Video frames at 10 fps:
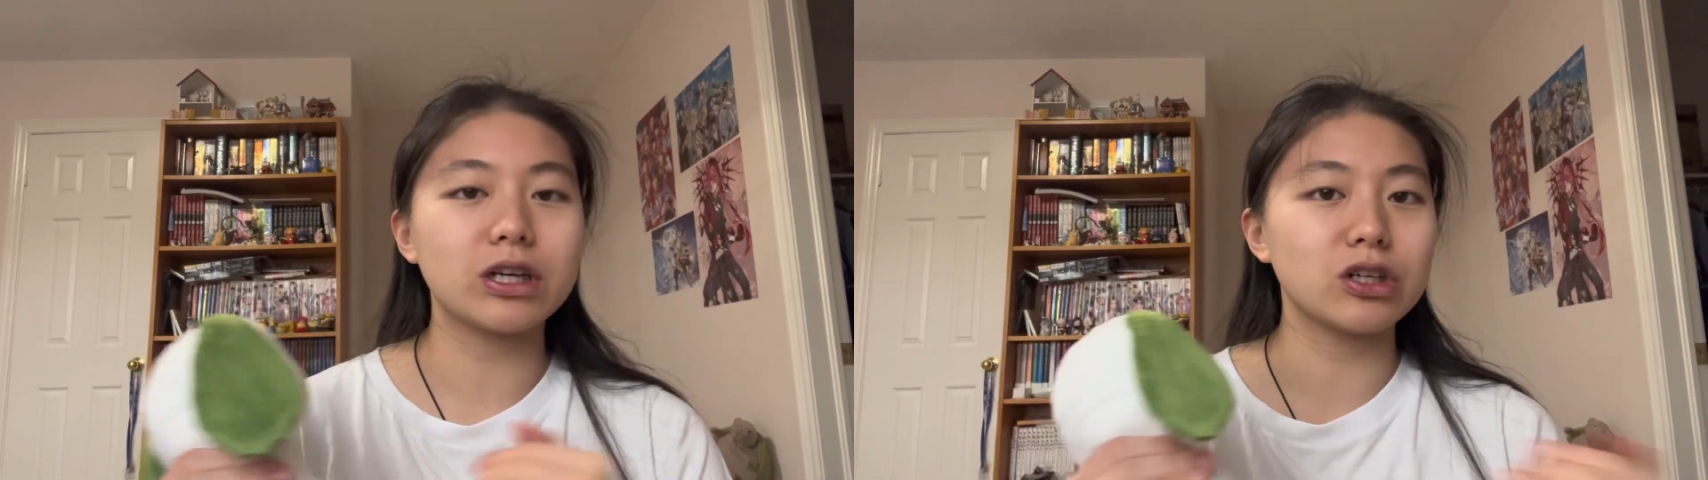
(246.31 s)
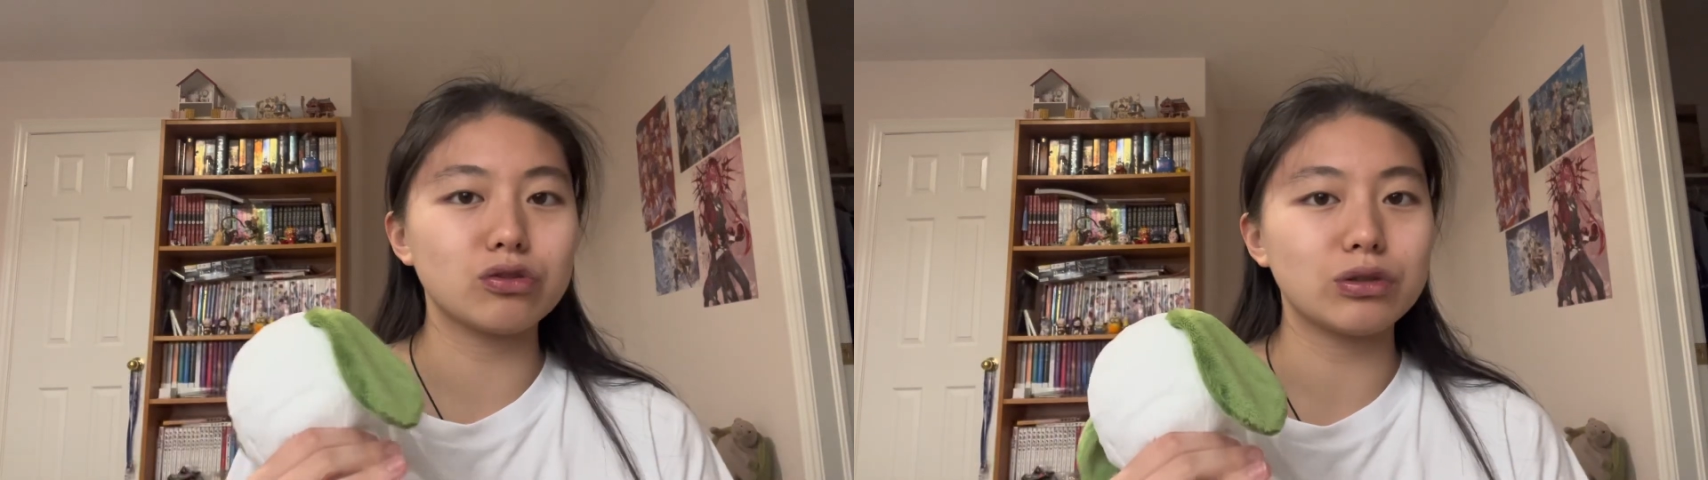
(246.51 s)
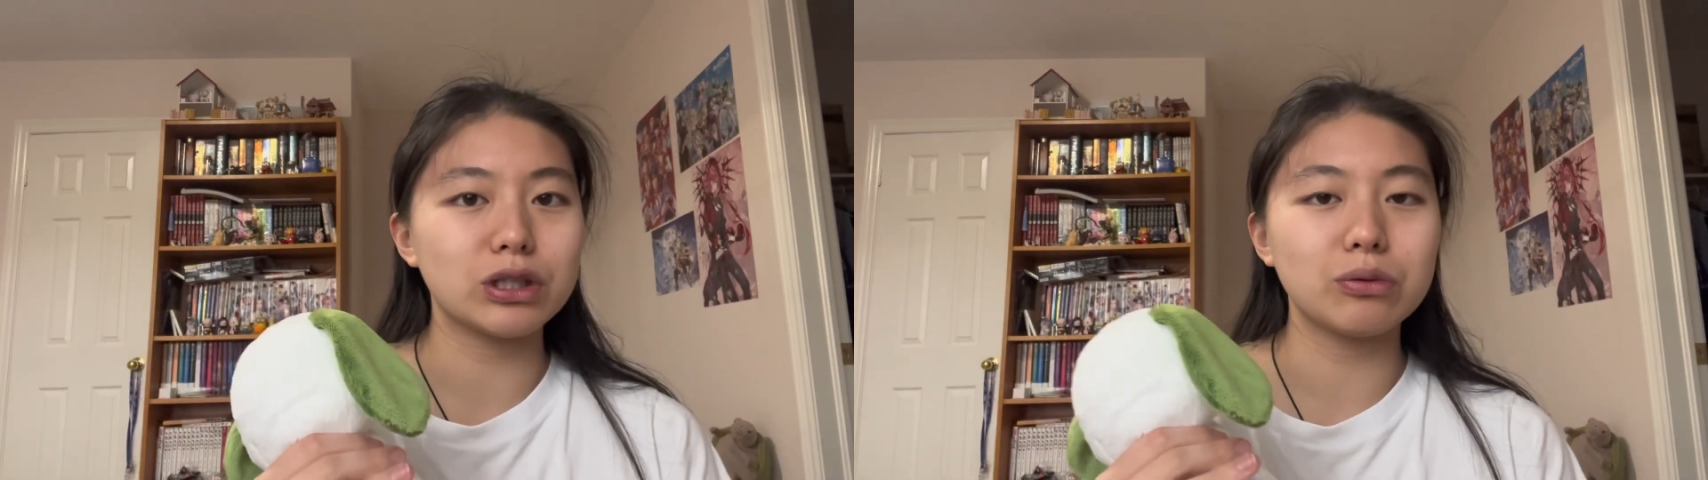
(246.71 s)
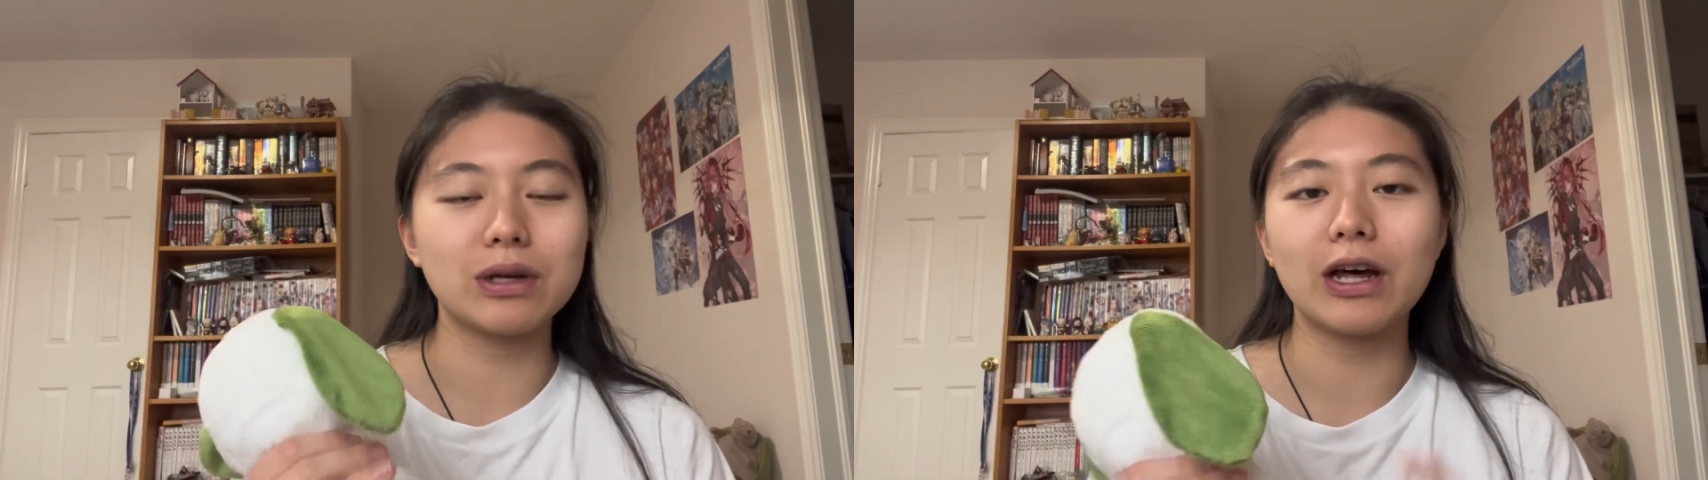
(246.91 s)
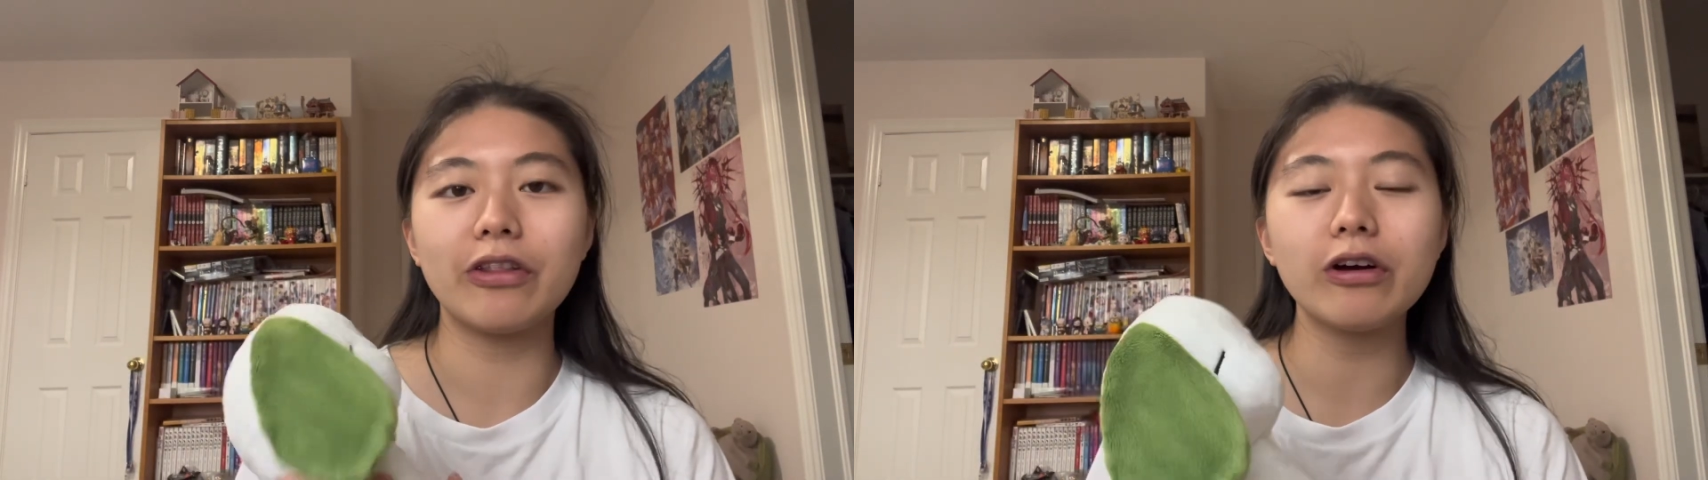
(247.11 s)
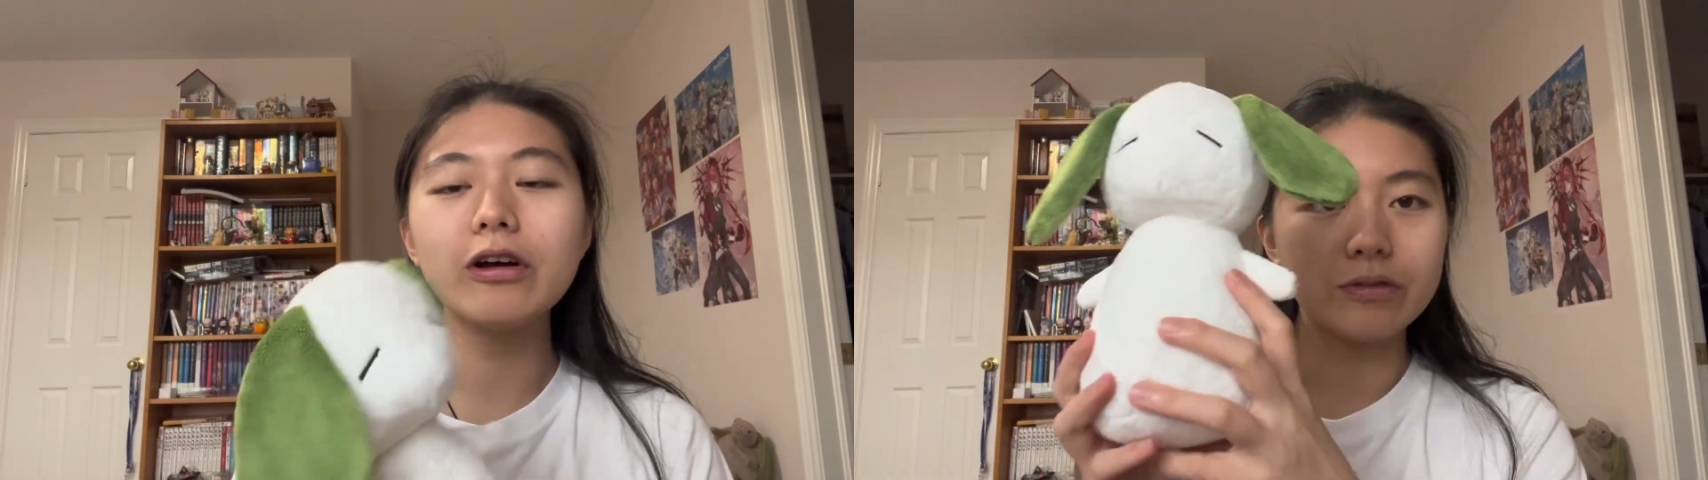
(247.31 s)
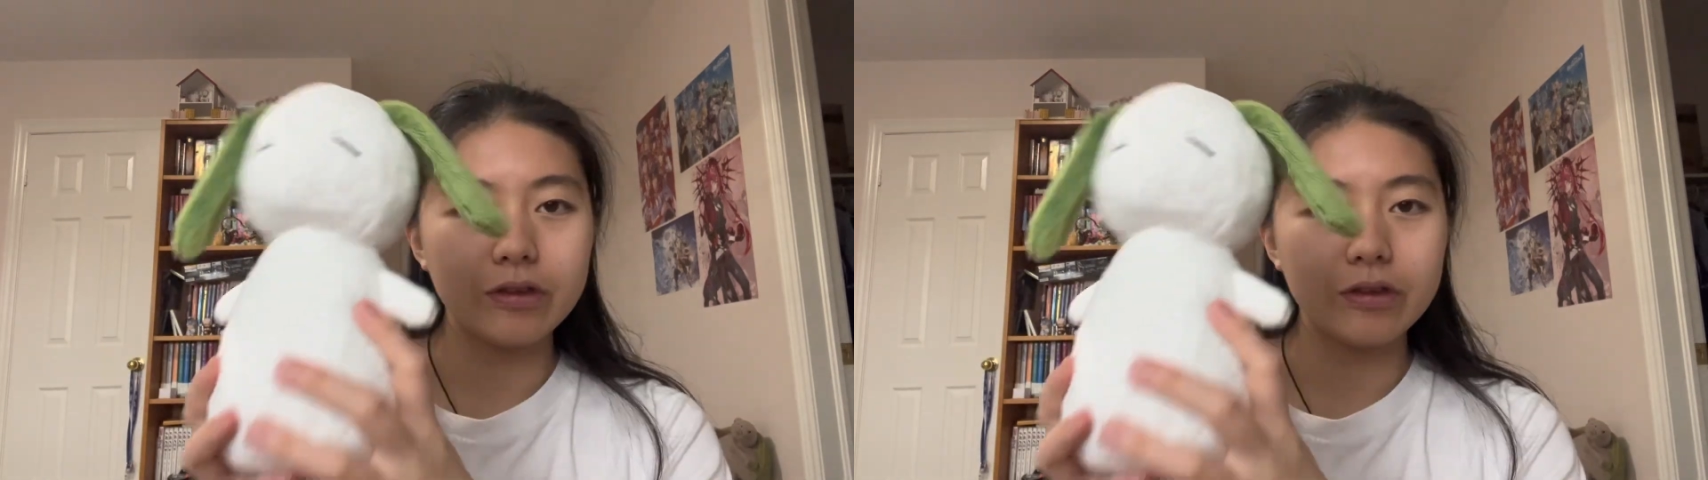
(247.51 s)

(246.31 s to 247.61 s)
country to another.